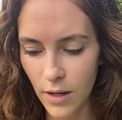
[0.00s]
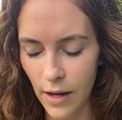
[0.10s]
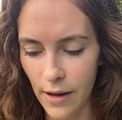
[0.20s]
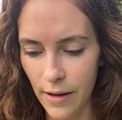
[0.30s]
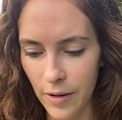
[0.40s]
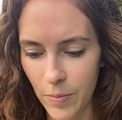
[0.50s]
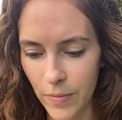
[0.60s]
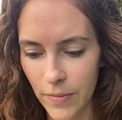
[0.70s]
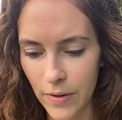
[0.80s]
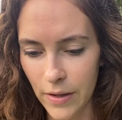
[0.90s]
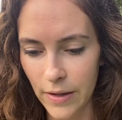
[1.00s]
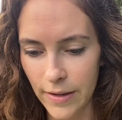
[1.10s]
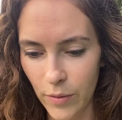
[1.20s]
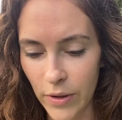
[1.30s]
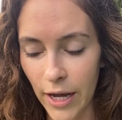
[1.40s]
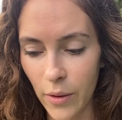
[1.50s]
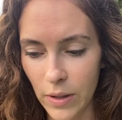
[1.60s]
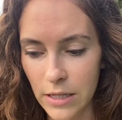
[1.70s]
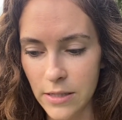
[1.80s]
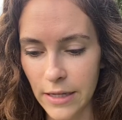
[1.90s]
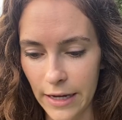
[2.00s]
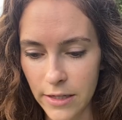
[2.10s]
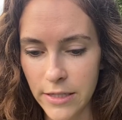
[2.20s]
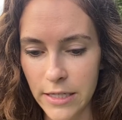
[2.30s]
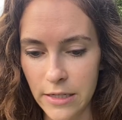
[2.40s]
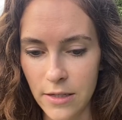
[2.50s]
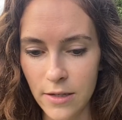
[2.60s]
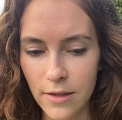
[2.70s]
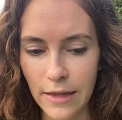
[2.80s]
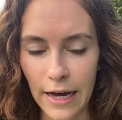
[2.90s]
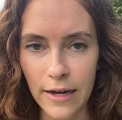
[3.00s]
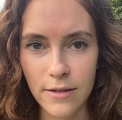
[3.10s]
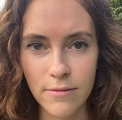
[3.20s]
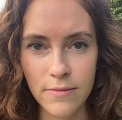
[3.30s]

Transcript: when I was 18, that